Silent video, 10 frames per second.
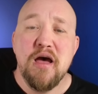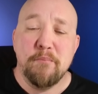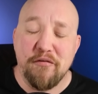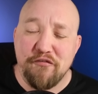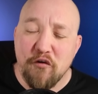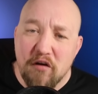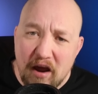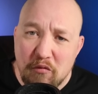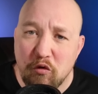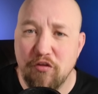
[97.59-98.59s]
Before
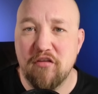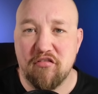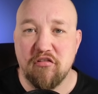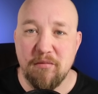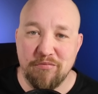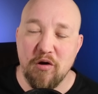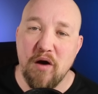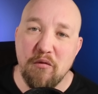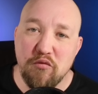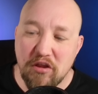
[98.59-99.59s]
I roll this clip, though,
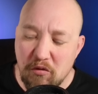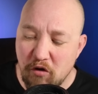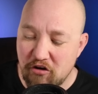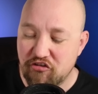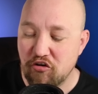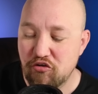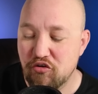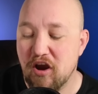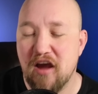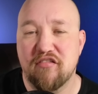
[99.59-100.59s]
I really want to show you
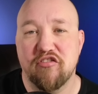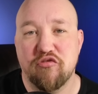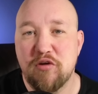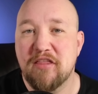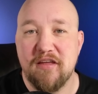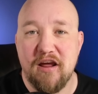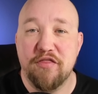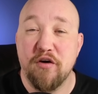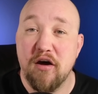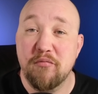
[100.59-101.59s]
guys a tweet that I
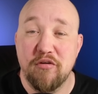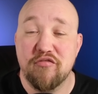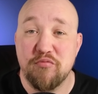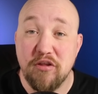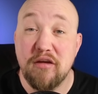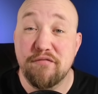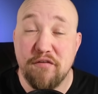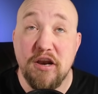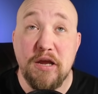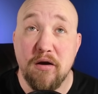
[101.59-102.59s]
thought was really
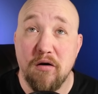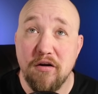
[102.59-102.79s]
funny on